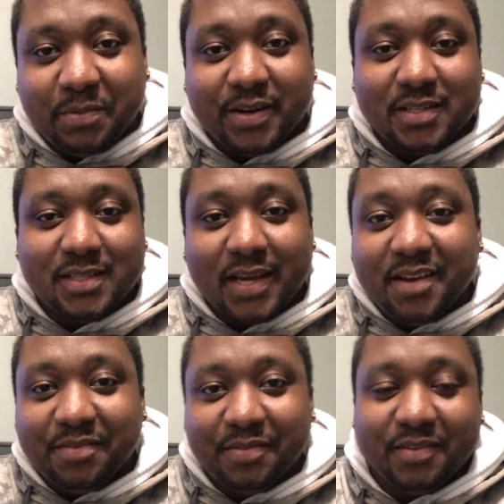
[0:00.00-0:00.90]
where it's
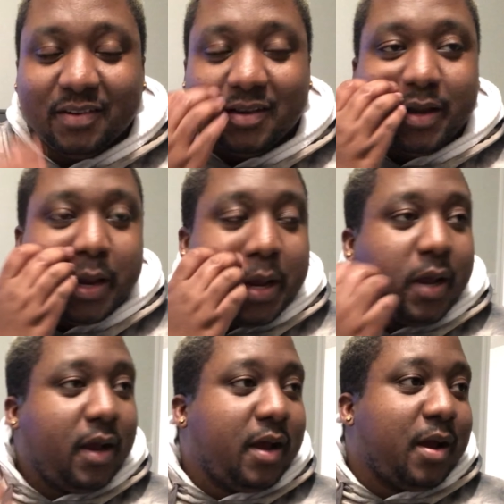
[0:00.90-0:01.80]
safe,
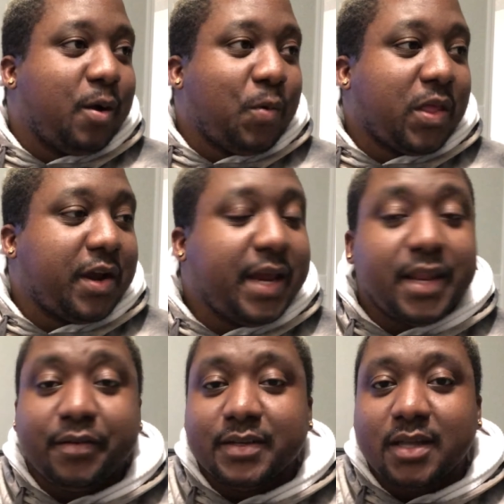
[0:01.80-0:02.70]
where the
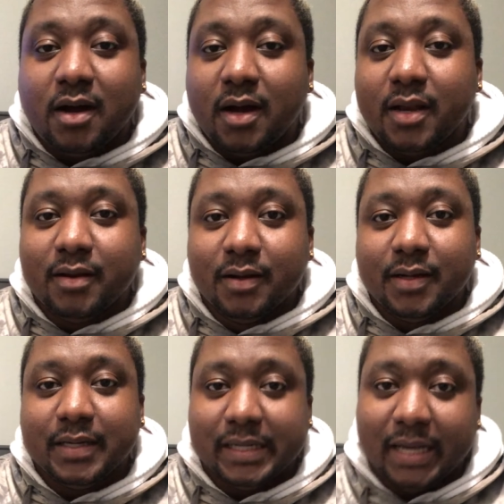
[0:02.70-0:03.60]
heater is on,
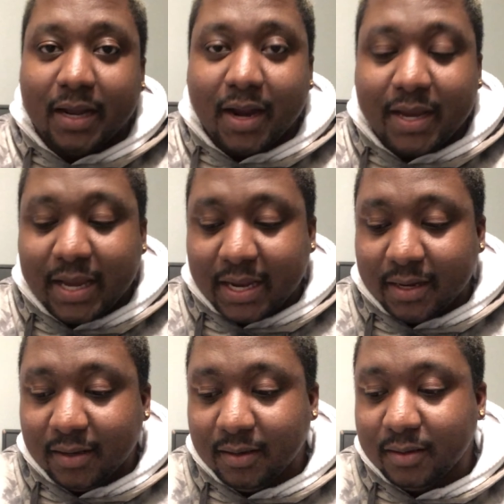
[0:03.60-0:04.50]
and I can